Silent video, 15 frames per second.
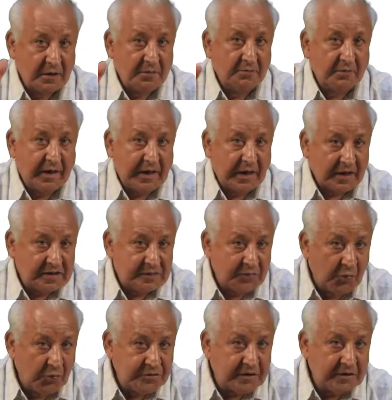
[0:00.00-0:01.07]
by
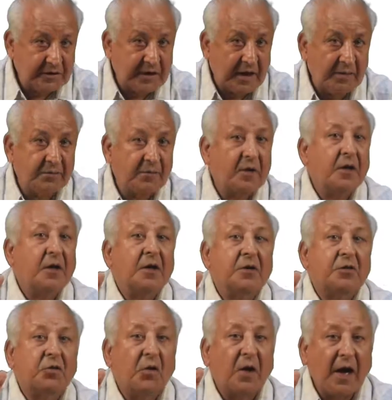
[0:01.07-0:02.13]
exposing them
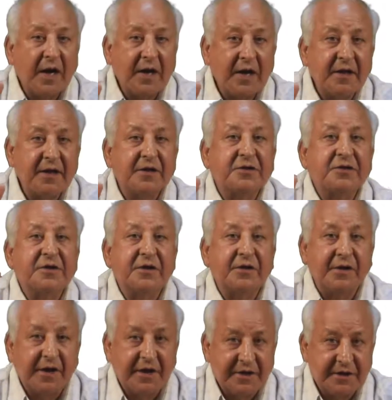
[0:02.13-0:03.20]
to high energy
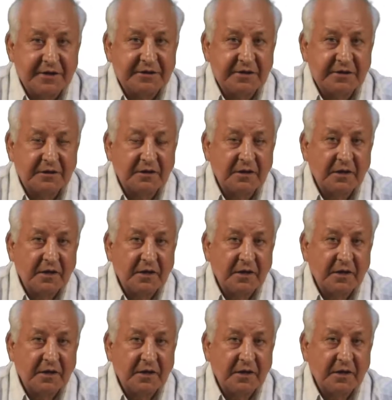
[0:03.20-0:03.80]
radiation